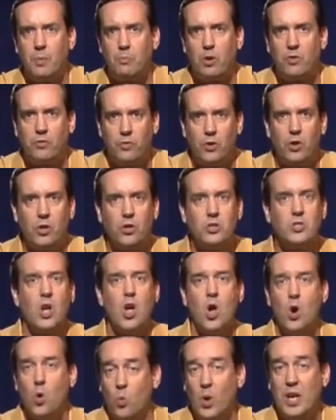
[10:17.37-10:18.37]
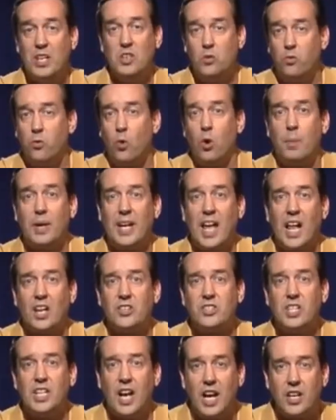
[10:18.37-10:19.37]
prefers when you form a
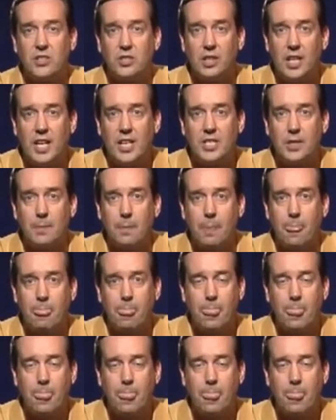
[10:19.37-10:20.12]
galaxy in isolation.